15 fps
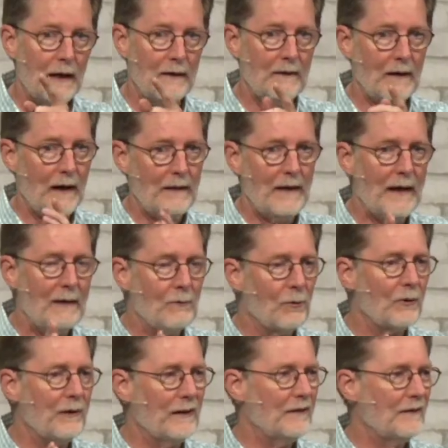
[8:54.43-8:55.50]
and they were
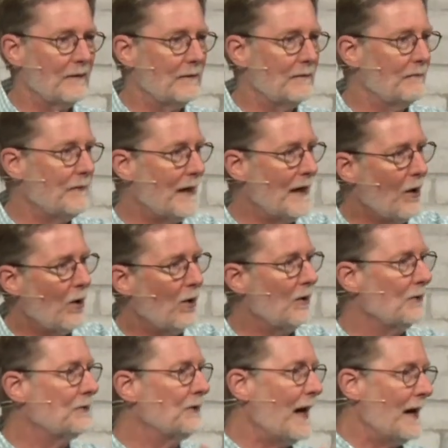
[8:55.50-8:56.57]
the, they all
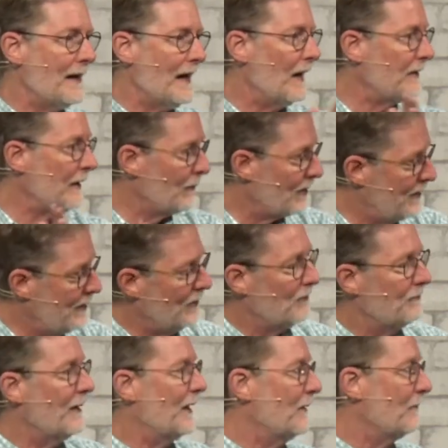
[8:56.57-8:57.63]
died out. They were killed
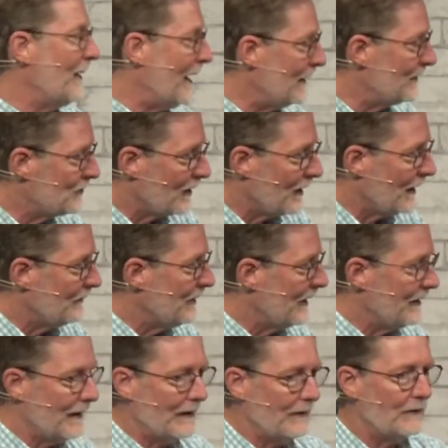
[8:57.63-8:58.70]
by the bad tribe, I
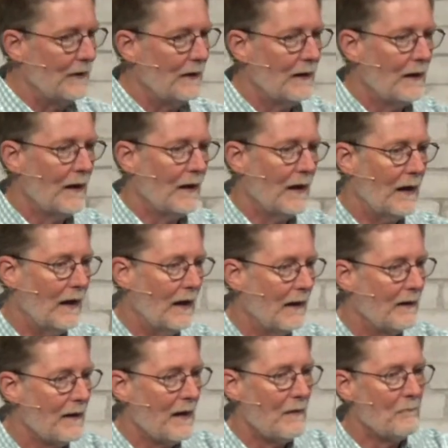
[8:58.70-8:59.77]
guess. Uh,
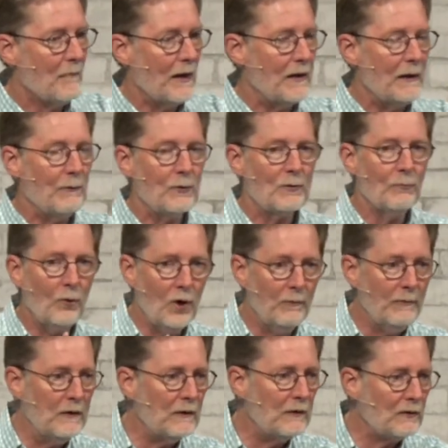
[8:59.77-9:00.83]
but it was
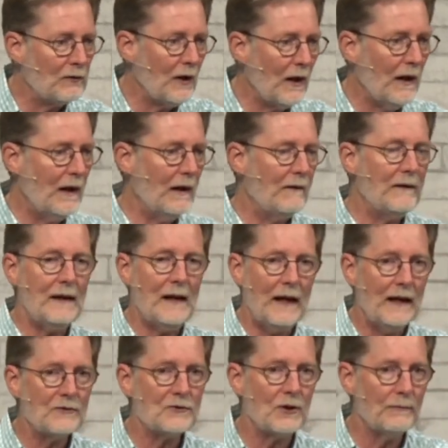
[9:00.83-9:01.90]
Mormon's son, the
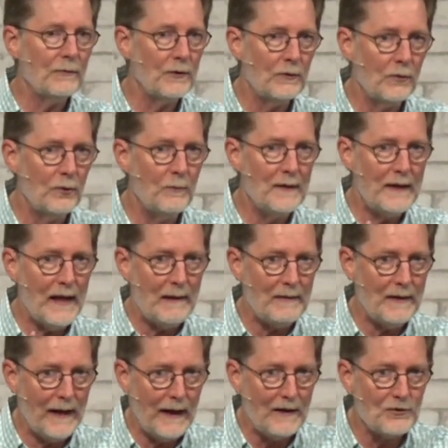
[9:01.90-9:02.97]
angel who became
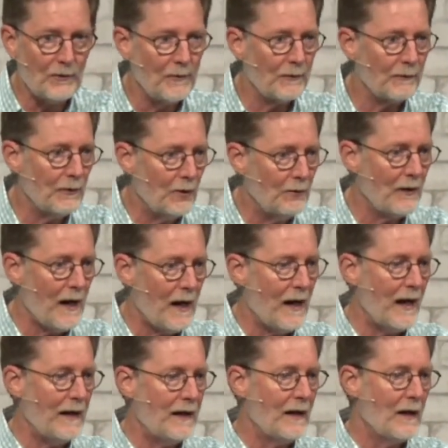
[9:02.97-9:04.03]
the angel
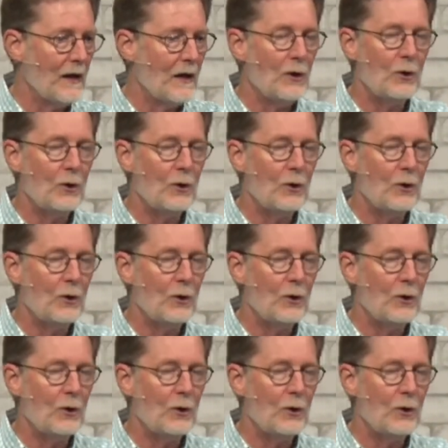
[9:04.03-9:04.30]
Moroni, who